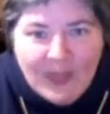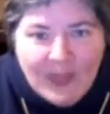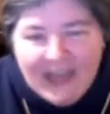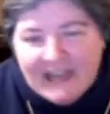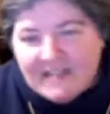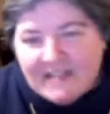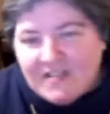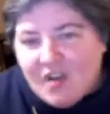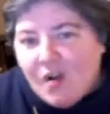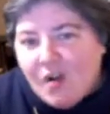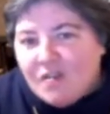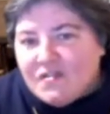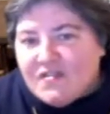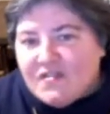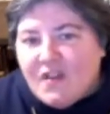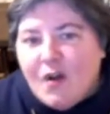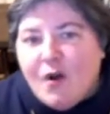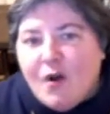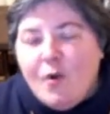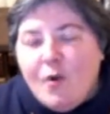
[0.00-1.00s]
It's
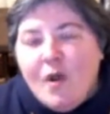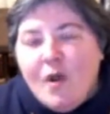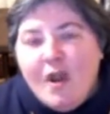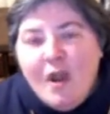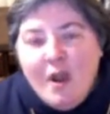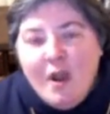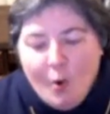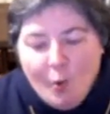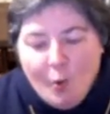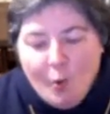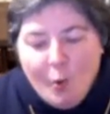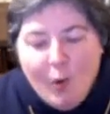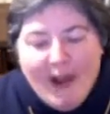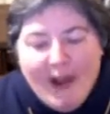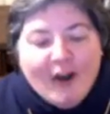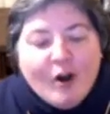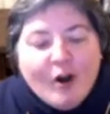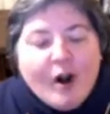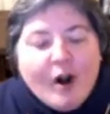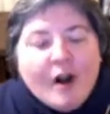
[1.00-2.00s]
also
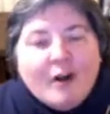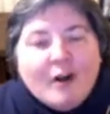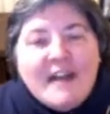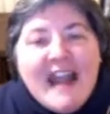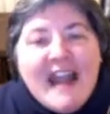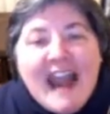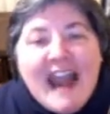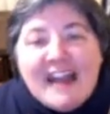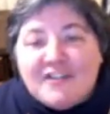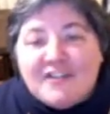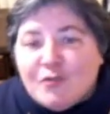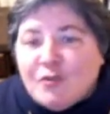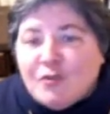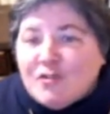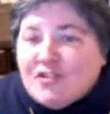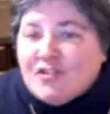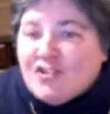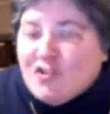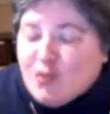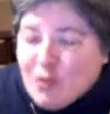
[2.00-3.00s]
where our
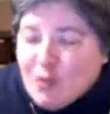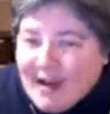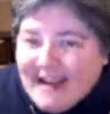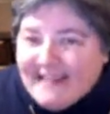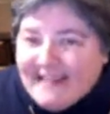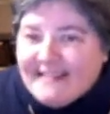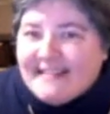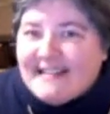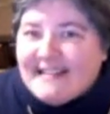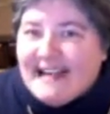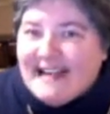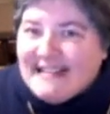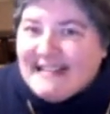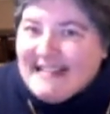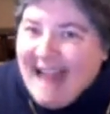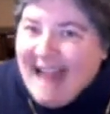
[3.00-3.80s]
natural strengths and